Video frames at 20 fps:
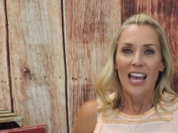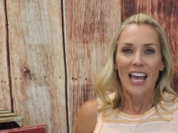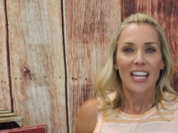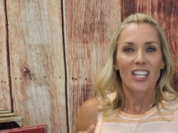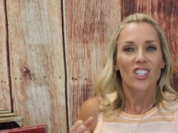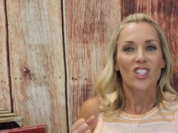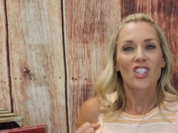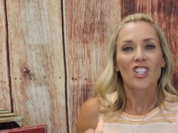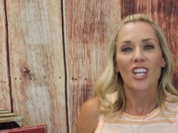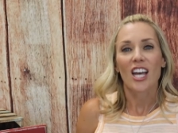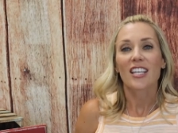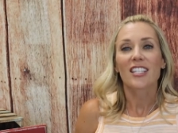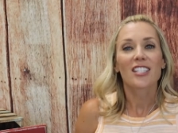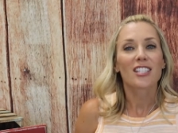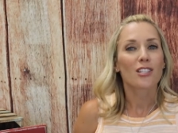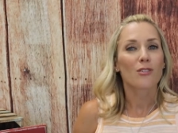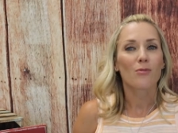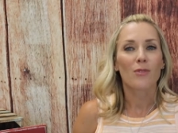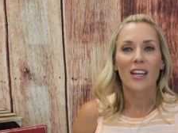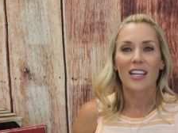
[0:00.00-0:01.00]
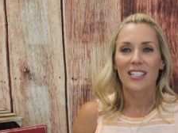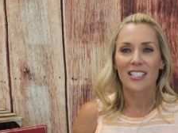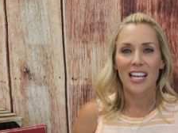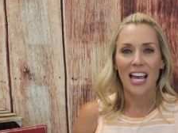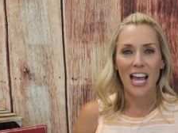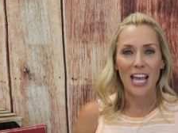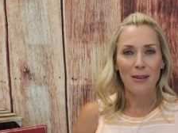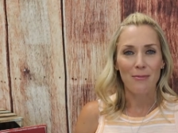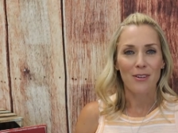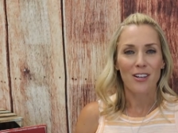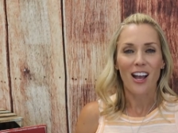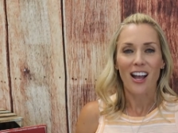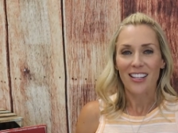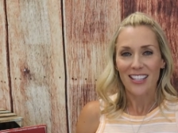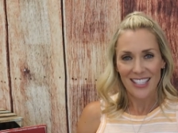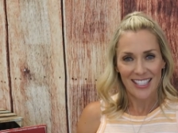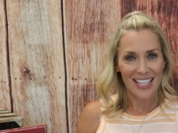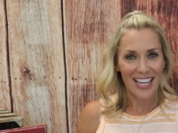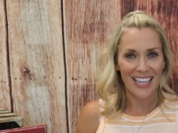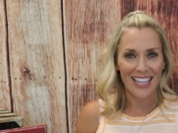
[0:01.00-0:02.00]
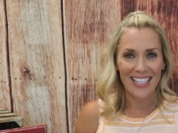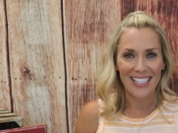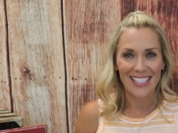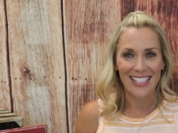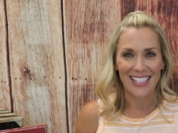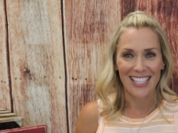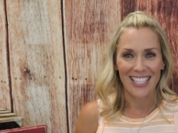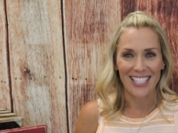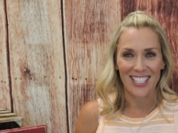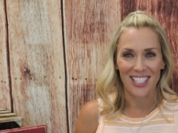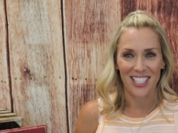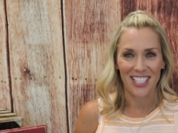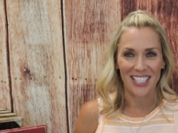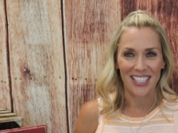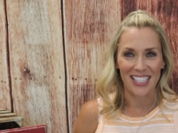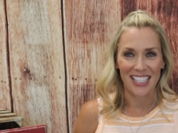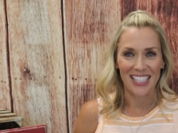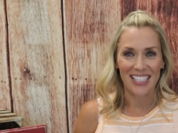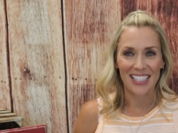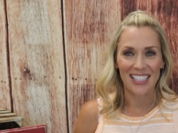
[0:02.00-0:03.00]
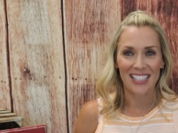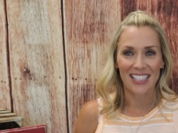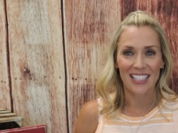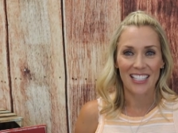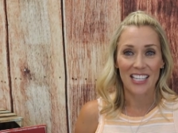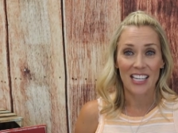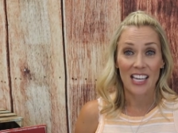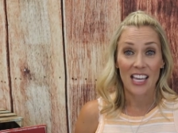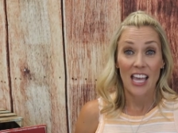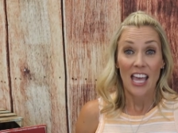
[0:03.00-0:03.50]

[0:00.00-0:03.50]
At just the right time, God sent His Son Jesus.